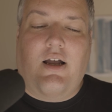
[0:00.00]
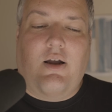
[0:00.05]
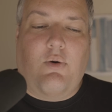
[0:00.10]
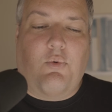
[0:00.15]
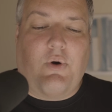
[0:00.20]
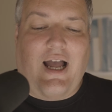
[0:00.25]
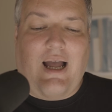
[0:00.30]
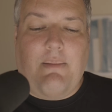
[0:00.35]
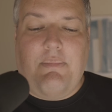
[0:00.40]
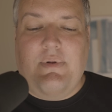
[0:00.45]

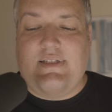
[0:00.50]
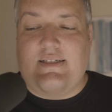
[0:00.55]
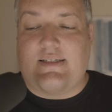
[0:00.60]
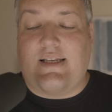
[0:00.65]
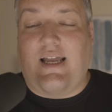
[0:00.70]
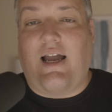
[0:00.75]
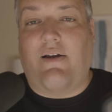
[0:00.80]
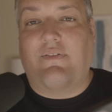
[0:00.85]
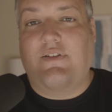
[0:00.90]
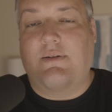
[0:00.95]
what happens is
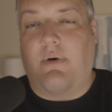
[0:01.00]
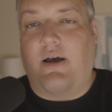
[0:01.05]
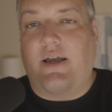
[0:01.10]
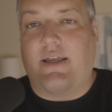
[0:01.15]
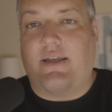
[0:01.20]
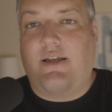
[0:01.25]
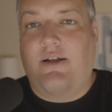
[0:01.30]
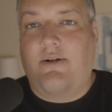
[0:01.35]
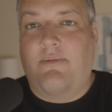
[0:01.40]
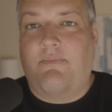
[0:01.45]
I have the
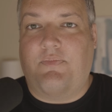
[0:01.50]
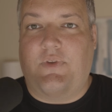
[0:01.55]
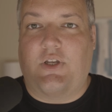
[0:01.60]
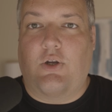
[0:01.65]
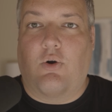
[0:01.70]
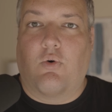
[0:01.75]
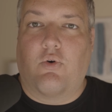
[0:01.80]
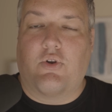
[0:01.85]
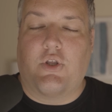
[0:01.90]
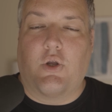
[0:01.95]
mic, the
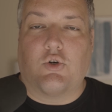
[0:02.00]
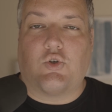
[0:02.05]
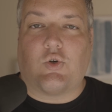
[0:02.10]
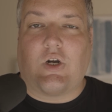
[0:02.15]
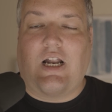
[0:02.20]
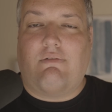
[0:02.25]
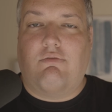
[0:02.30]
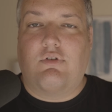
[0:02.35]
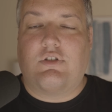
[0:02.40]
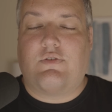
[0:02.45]
audio
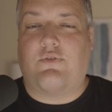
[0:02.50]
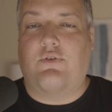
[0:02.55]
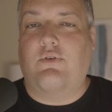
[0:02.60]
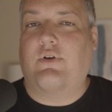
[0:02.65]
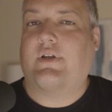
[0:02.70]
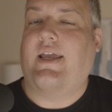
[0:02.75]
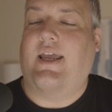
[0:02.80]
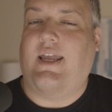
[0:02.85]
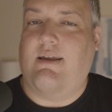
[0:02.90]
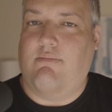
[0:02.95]
travels through
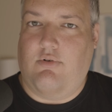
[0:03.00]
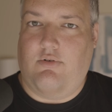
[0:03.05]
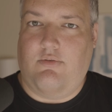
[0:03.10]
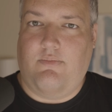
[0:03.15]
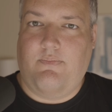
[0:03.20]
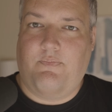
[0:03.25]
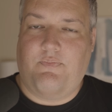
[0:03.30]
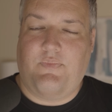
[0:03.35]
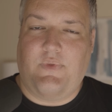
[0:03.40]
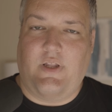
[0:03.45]
a
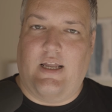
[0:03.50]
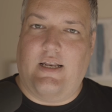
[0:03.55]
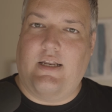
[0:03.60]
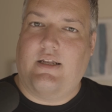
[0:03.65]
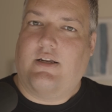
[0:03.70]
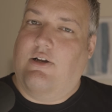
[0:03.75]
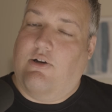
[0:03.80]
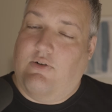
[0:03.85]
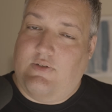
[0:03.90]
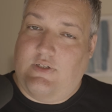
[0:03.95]
cable, and
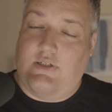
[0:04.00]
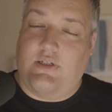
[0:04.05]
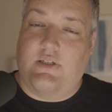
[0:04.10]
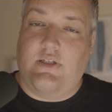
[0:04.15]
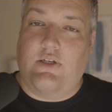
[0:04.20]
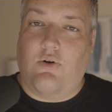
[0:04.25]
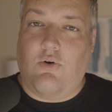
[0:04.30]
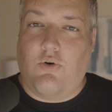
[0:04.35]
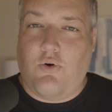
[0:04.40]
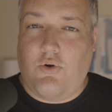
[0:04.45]
it goes into
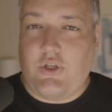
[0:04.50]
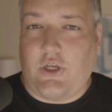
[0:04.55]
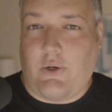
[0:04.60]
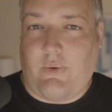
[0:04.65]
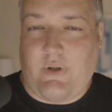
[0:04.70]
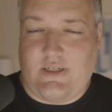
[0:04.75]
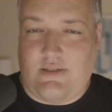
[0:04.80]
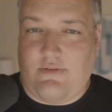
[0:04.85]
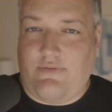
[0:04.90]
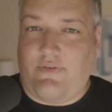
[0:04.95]
the audio
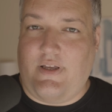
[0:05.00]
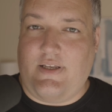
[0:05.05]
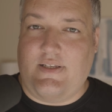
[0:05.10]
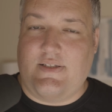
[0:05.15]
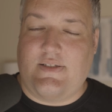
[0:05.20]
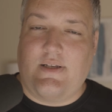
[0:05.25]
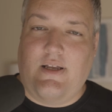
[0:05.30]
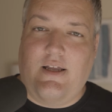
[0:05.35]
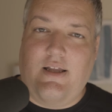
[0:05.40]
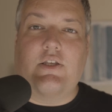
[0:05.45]

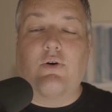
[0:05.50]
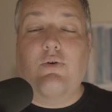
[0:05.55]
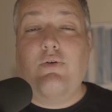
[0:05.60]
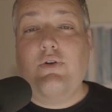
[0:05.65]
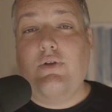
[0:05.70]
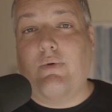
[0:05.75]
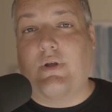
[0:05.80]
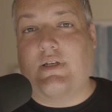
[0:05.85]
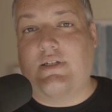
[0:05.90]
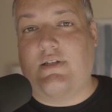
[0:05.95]
interface. The
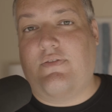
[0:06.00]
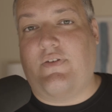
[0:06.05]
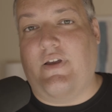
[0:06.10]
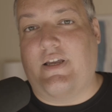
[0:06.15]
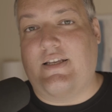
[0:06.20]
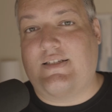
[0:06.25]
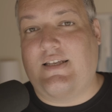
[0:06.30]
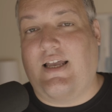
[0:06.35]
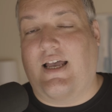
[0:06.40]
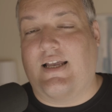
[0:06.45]
audio
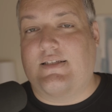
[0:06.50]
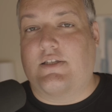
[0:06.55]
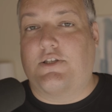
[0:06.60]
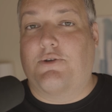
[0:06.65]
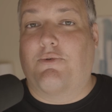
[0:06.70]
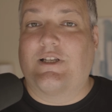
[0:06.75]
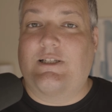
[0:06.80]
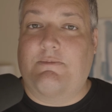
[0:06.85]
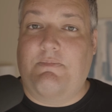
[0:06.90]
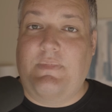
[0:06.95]
interface has a
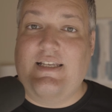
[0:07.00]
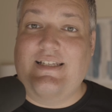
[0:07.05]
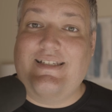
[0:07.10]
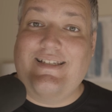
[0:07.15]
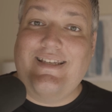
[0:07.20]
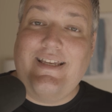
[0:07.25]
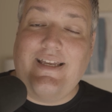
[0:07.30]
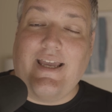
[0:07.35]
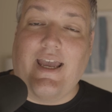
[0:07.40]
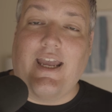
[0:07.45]

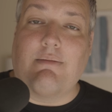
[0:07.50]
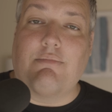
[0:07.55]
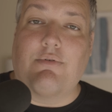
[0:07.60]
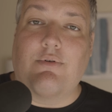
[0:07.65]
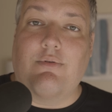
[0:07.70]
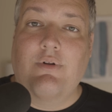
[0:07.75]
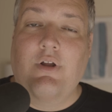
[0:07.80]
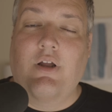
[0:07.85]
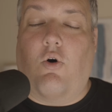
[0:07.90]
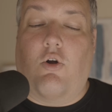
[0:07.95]
USB-C
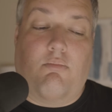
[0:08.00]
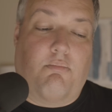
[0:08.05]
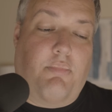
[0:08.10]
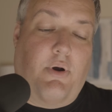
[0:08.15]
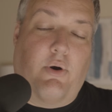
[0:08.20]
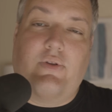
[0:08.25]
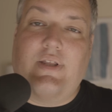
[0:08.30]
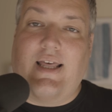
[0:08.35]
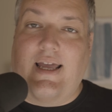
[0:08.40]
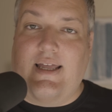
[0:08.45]
cable on
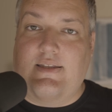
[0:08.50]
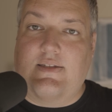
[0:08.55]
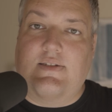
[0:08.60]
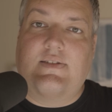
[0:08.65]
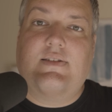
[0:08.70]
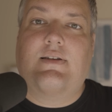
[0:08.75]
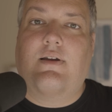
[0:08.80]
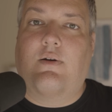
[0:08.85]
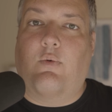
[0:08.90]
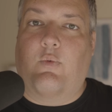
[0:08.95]
both
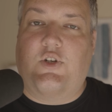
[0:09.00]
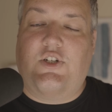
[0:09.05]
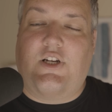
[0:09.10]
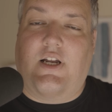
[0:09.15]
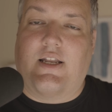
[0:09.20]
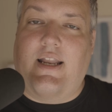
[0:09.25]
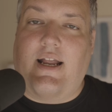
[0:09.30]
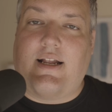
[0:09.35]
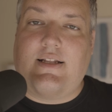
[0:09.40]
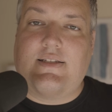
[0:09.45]
ends, which
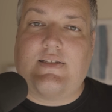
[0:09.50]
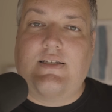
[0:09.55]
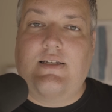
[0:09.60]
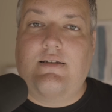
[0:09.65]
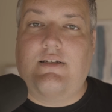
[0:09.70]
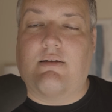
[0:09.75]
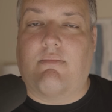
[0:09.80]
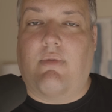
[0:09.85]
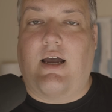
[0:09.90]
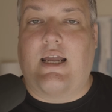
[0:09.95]
connects
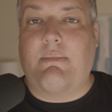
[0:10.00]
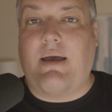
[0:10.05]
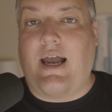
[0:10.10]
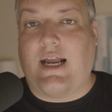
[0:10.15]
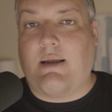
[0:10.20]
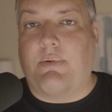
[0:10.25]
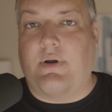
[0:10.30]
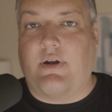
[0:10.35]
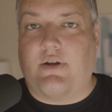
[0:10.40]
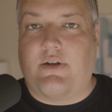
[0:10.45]
to my
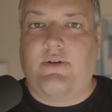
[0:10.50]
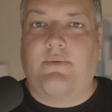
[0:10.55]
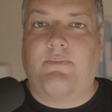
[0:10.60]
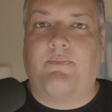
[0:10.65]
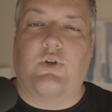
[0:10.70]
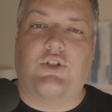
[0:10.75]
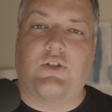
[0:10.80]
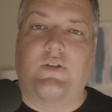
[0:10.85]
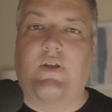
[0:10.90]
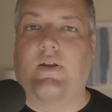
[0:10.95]
MacBook,
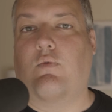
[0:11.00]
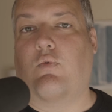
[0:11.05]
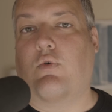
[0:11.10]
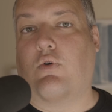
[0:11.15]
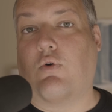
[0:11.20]
which then